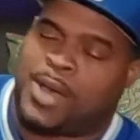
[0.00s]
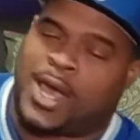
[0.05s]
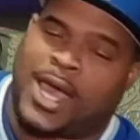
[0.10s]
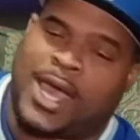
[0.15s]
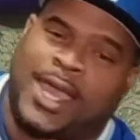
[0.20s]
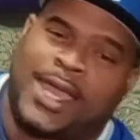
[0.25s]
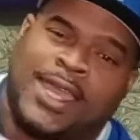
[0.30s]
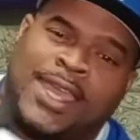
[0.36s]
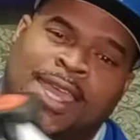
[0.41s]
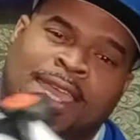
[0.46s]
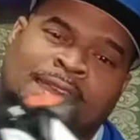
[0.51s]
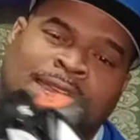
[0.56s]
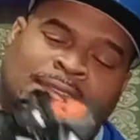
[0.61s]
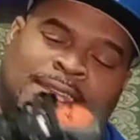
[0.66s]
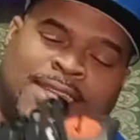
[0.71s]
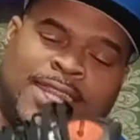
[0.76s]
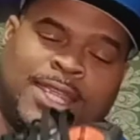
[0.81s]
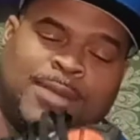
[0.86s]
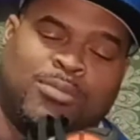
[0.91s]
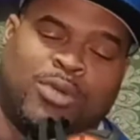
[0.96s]
by
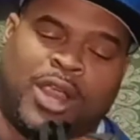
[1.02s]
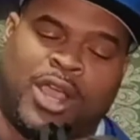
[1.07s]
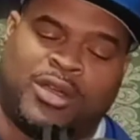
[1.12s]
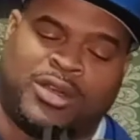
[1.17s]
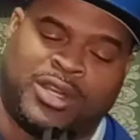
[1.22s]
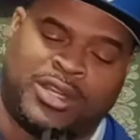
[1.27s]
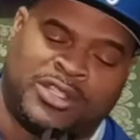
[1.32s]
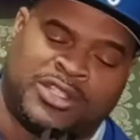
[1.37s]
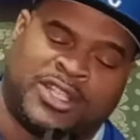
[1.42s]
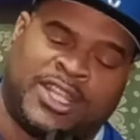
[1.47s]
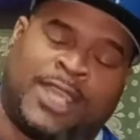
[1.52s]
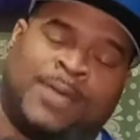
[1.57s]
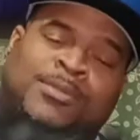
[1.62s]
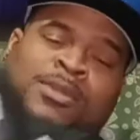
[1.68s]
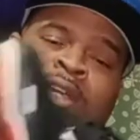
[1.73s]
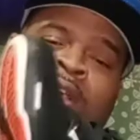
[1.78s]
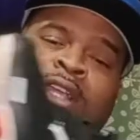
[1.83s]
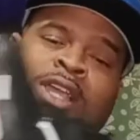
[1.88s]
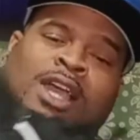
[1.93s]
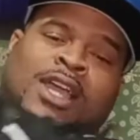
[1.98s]
D Brown in the Slam
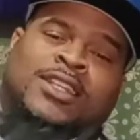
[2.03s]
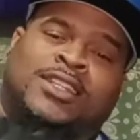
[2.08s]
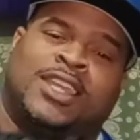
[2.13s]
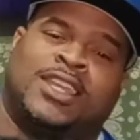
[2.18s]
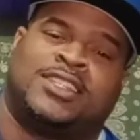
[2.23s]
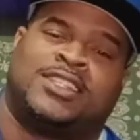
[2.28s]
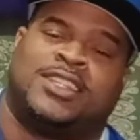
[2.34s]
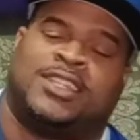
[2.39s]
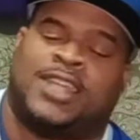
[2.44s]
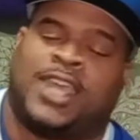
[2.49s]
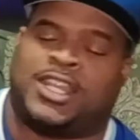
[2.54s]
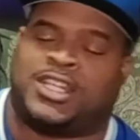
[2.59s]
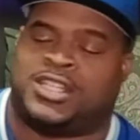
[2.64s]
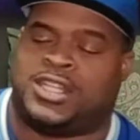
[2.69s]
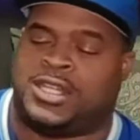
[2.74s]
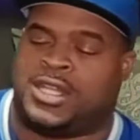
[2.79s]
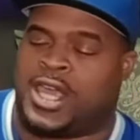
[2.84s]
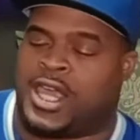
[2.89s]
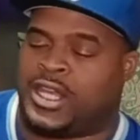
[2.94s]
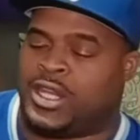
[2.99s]
Dunk Contest in
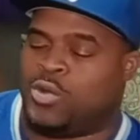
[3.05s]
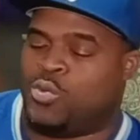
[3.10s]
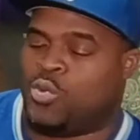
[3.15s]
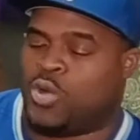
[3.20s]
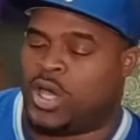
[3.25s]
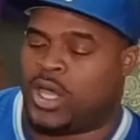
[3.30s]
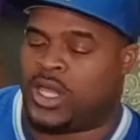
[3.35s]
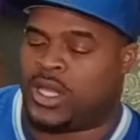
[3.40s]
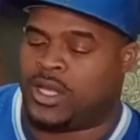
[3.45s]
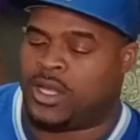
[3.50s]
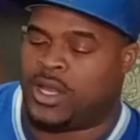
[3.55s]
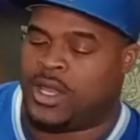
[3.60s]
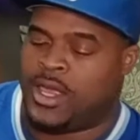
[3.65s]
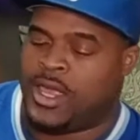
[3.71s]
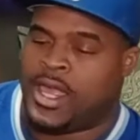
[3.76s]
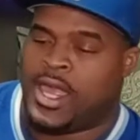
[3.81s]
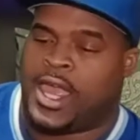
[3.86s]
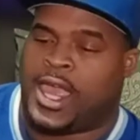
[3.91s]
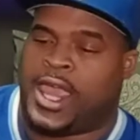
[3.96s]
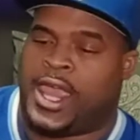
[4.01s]
1991.
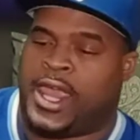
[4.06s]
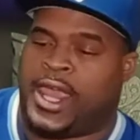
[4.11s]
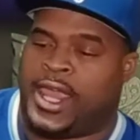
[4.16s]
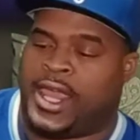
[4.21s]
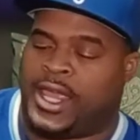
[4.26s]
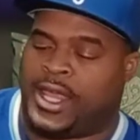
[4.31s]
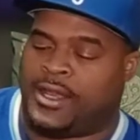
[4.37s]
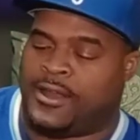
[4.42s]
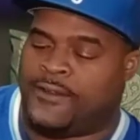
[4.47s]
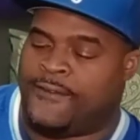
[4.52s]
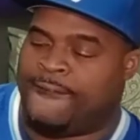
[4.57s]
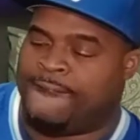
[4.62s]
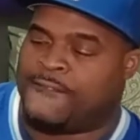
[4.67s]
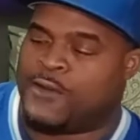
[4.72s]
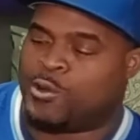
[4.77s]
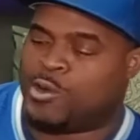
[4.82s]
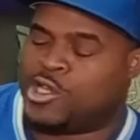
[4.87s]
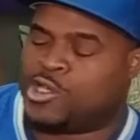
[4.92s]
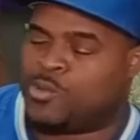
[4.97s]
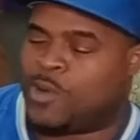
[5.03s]
And the
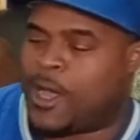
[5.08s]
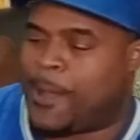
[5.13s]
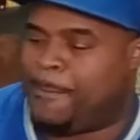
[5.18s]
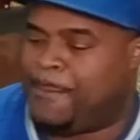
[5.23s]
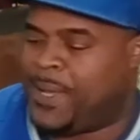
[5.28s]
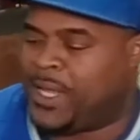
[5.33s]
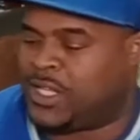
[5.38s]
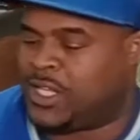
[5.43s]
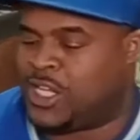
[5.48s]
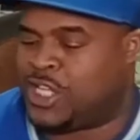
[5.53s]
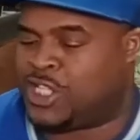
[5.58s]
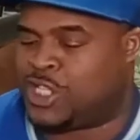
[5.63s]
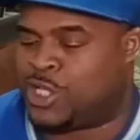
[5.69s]
reason why I picked these